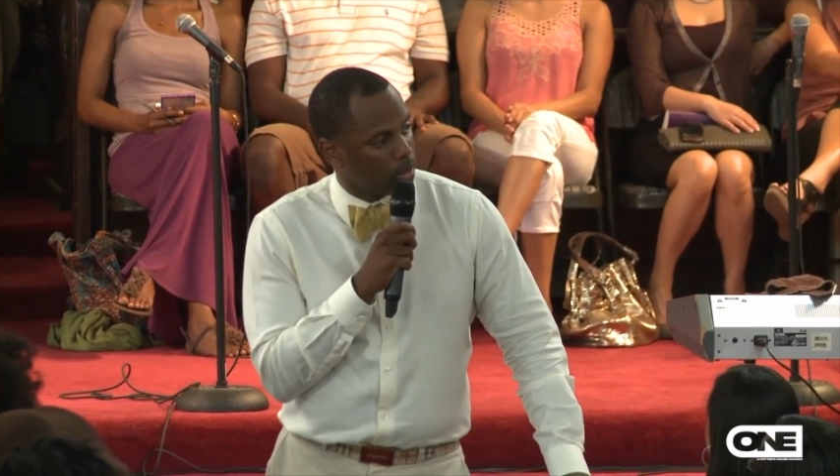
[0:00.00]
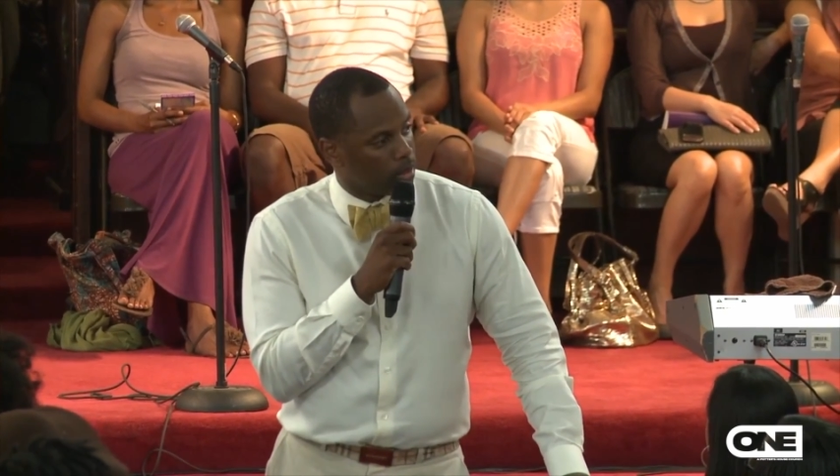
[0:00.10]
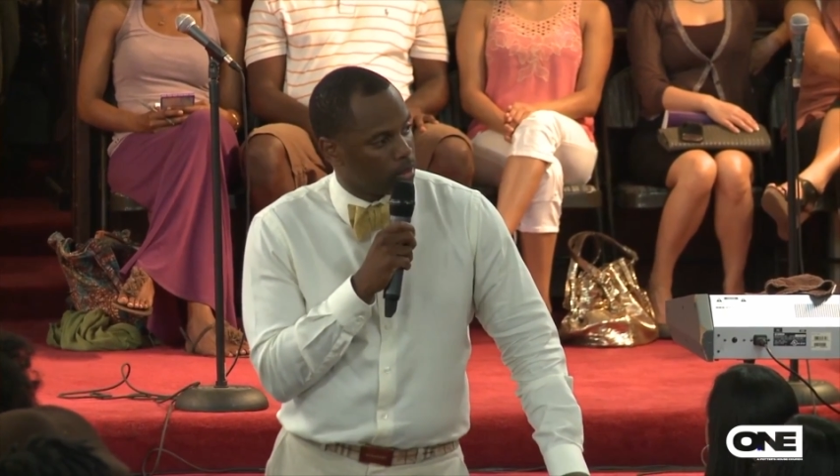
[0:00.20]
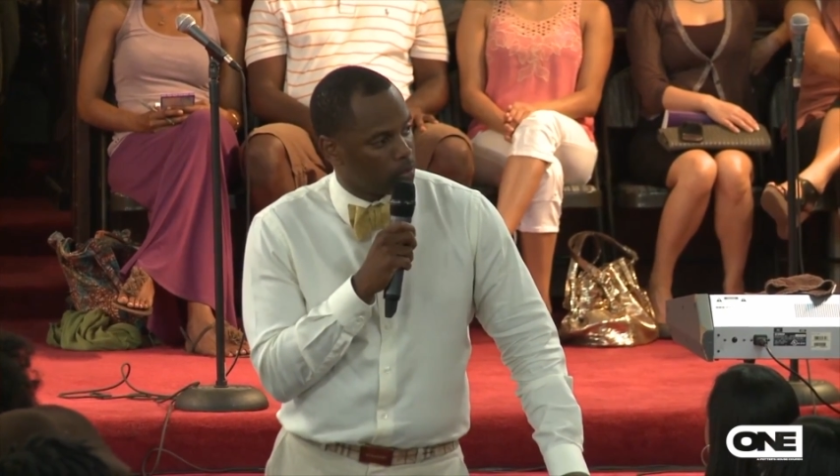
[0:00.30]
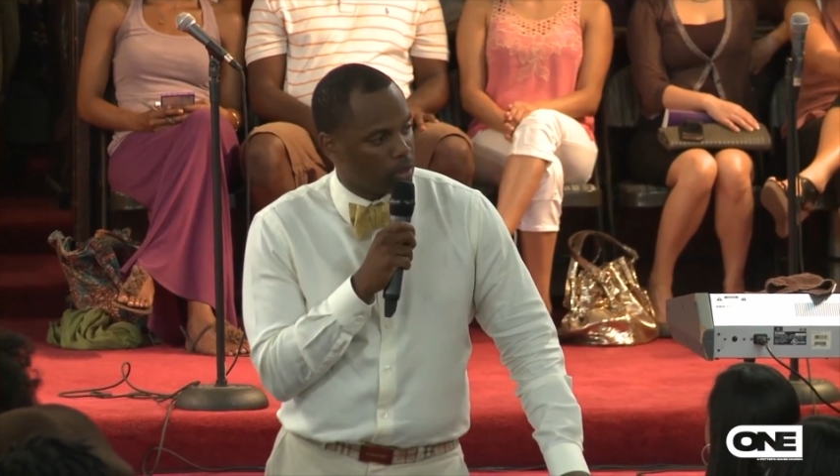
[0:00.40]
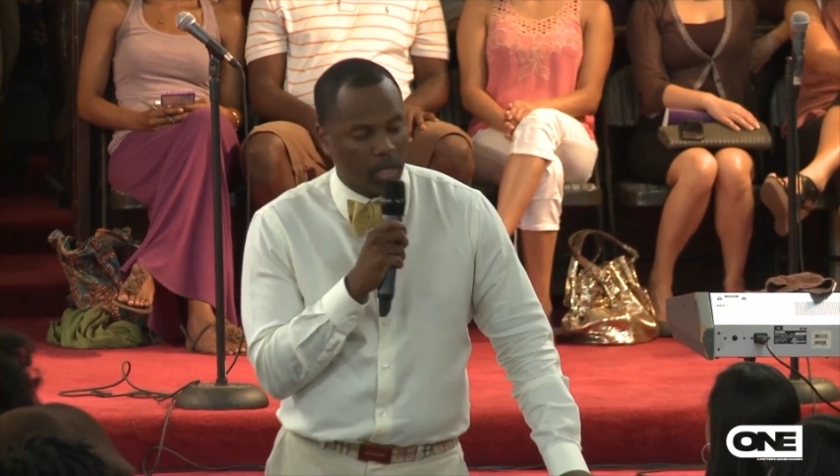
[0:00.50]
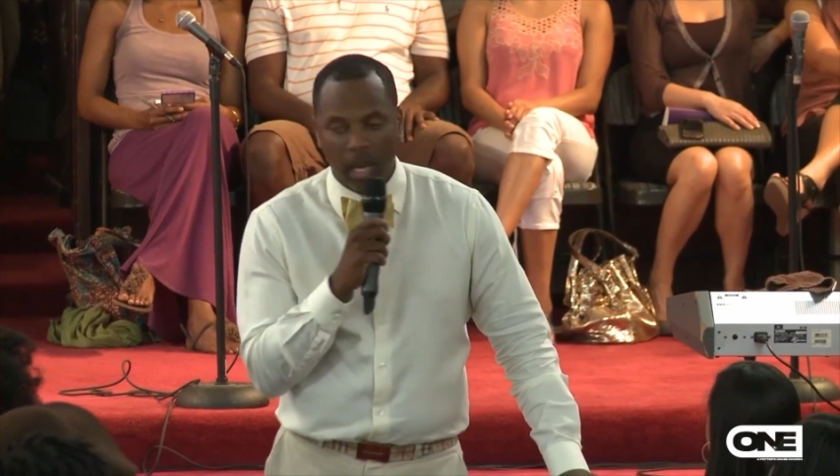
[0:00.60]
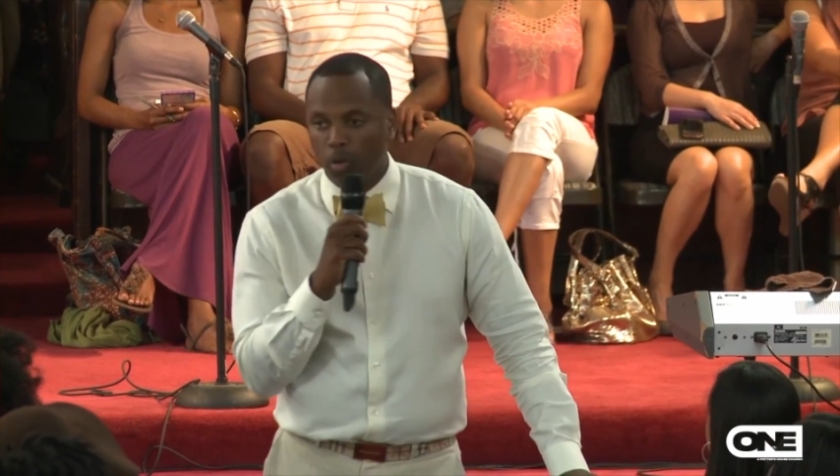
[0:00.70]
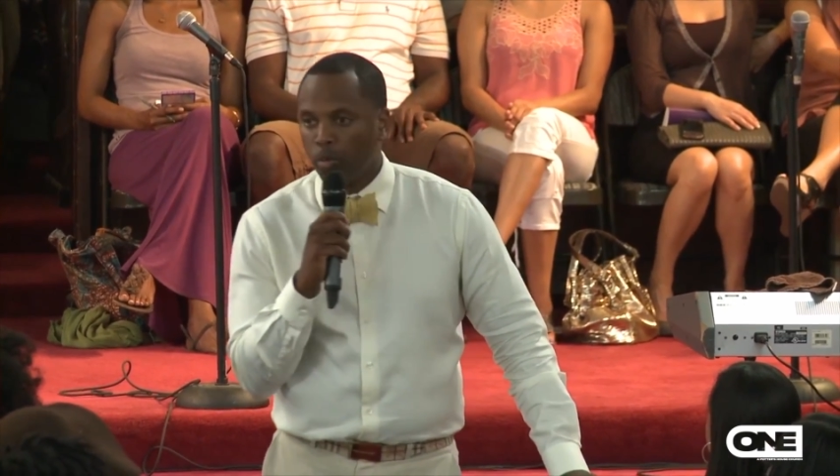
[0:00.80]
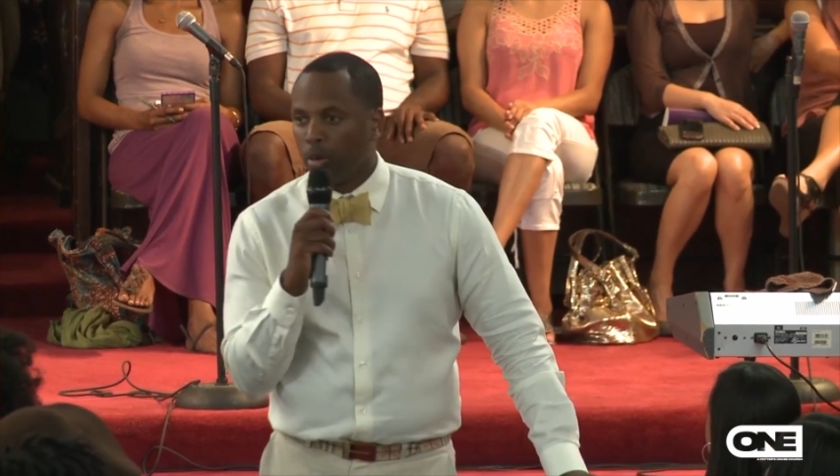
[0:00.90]
It's funny how
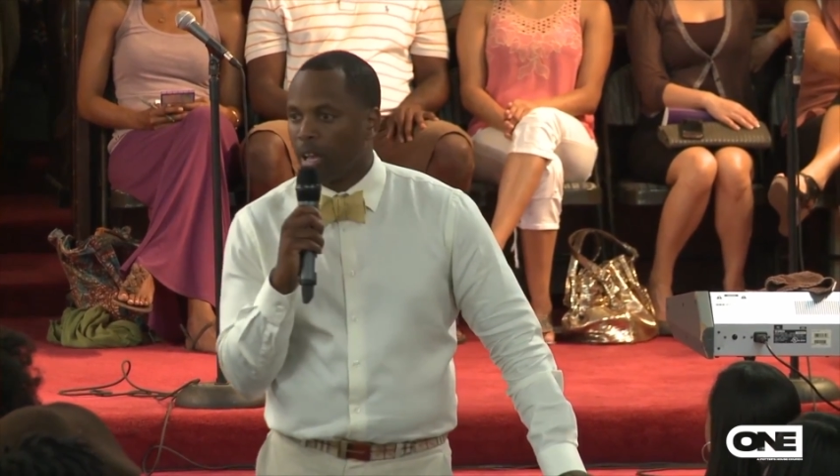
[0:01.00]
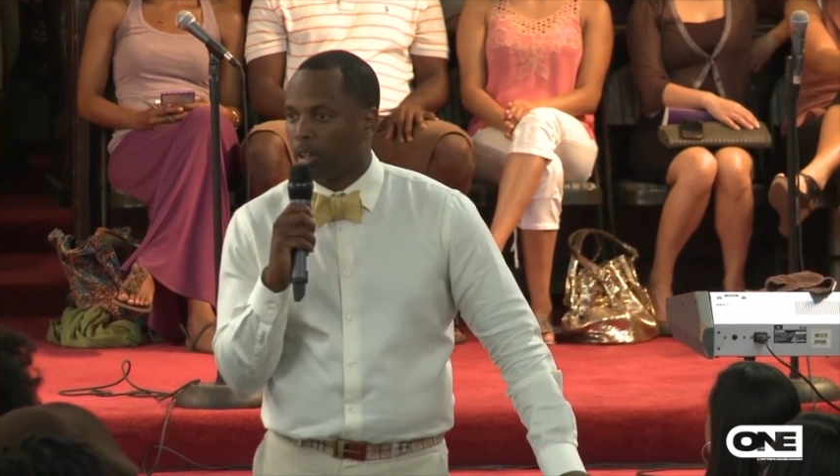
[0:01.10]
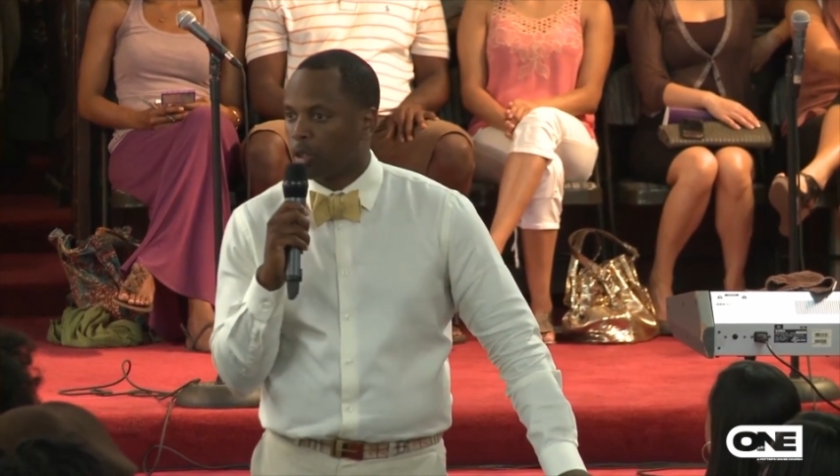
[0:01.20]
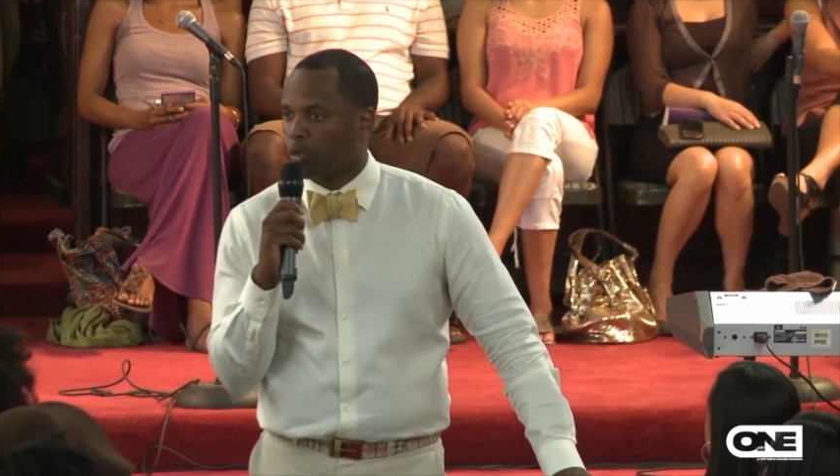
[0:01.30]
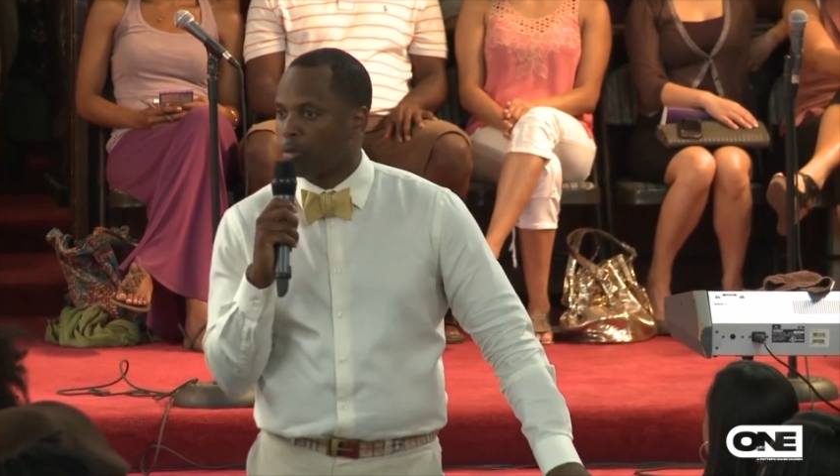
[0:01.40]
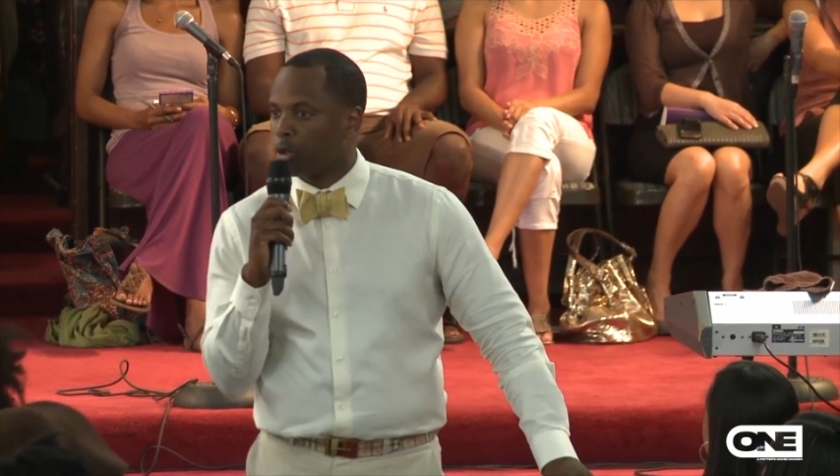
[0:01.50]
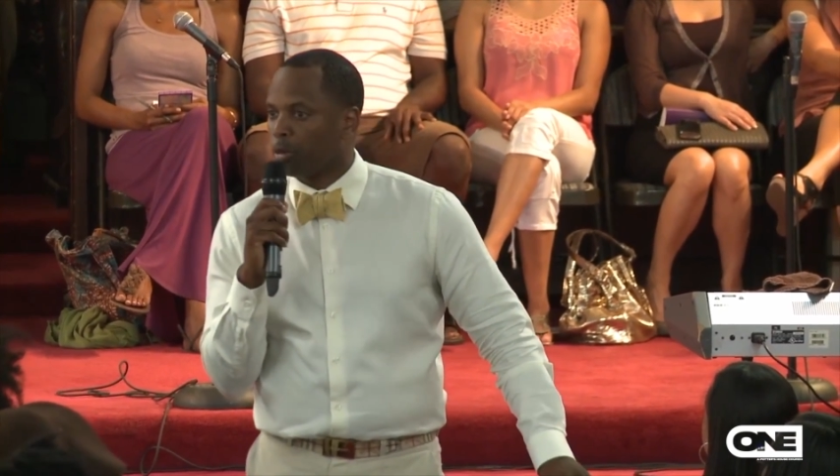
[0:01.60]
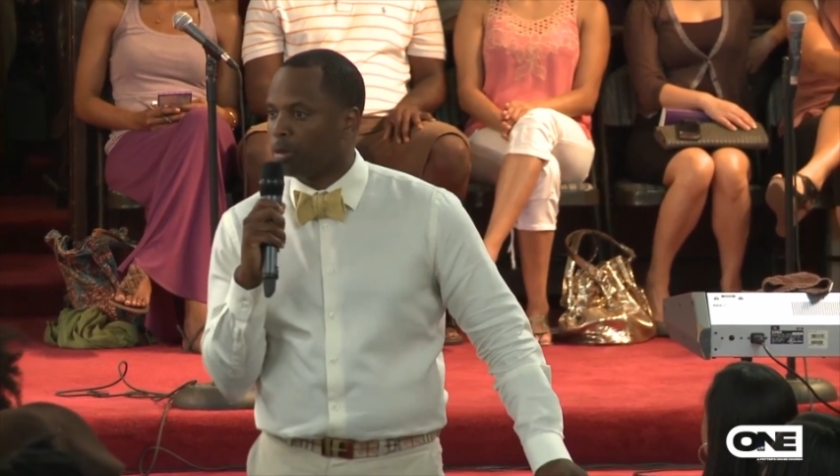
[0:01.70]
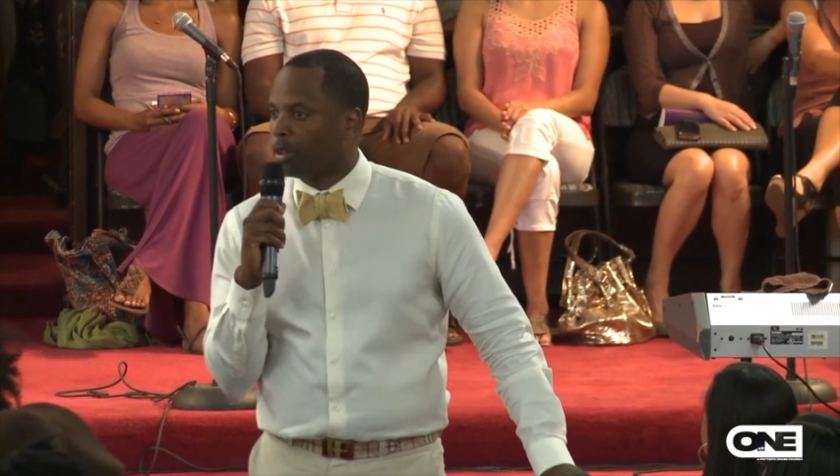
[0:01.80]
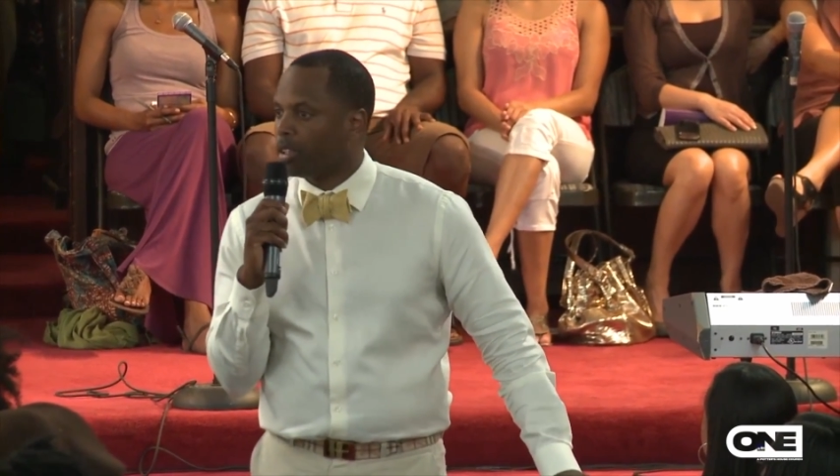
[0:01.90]
we'll pull out a scripture,
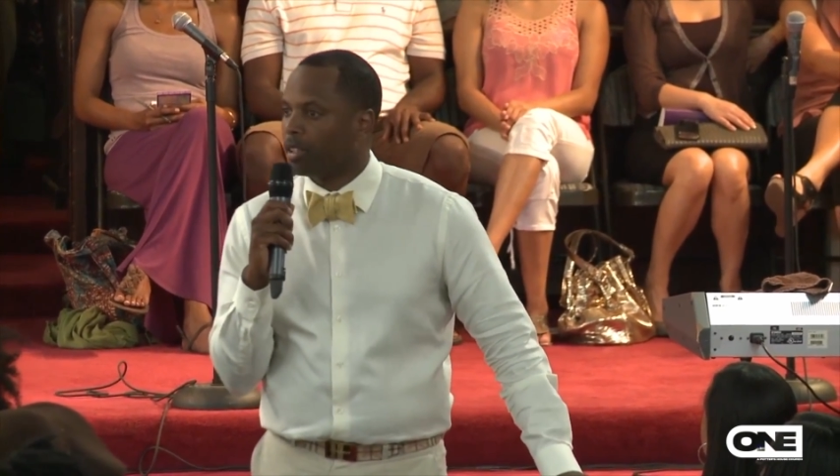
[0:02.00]
boy.